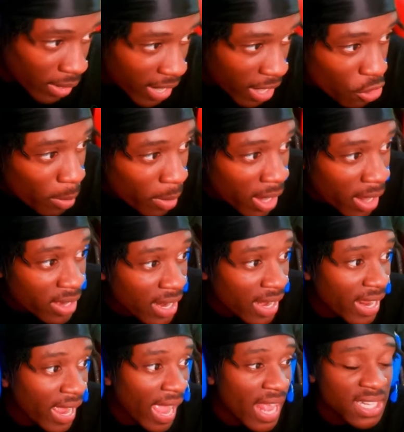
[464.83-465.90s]
And I know that that
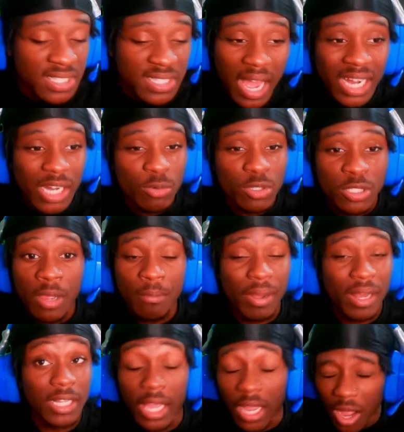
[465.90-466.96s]
nigga S Dotty was
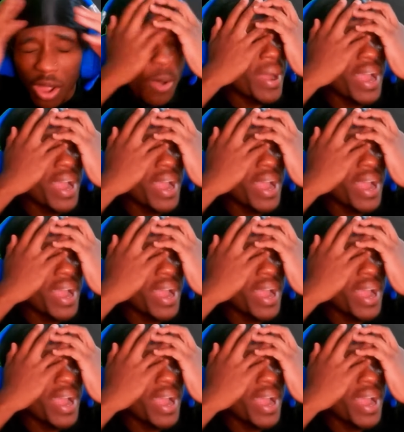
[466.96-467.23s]
probably like, oh